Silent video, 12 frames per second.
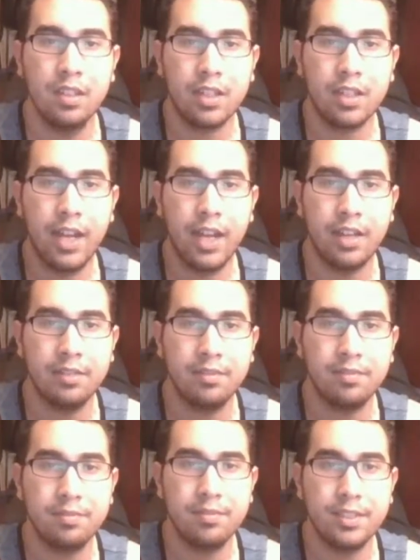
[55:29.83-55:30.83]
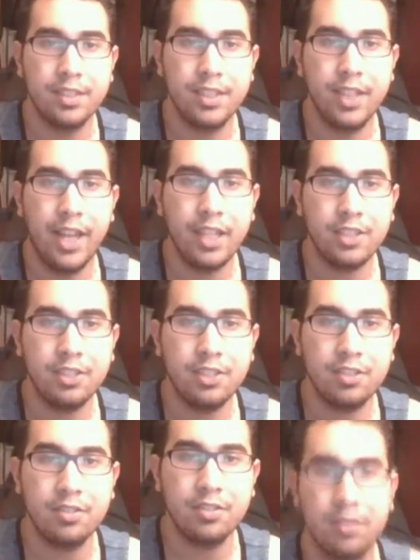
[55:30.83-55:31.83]
Okay.
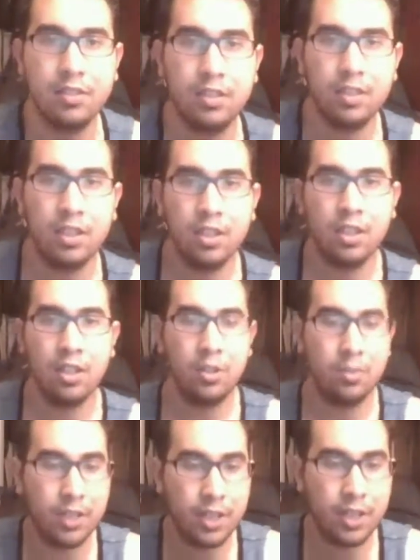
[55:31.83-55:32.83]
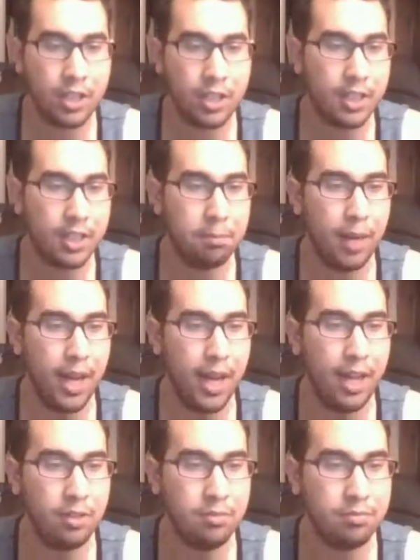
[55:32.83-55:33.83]
Next, we're going to click
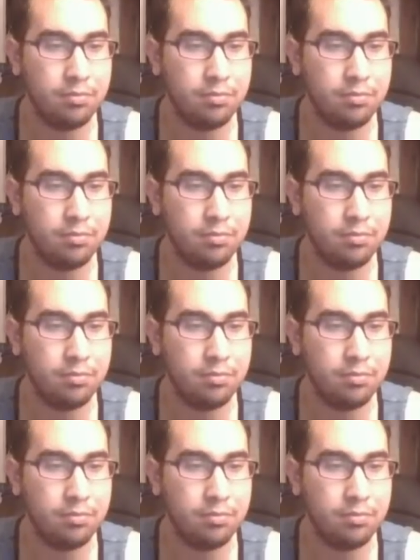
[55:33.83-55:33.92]
compile.